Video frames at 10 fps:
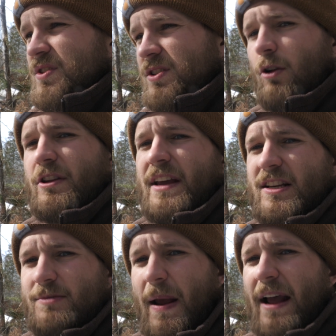slowly
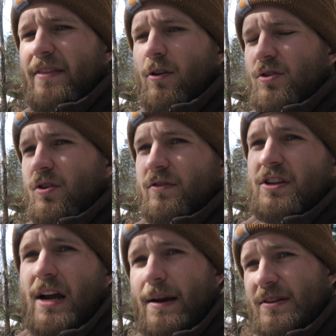expand those over
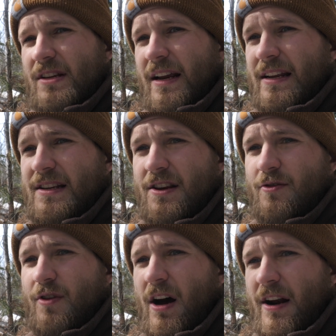time as I
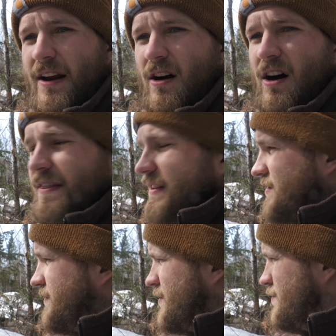continue cutting on
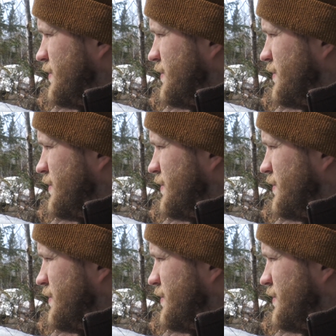this food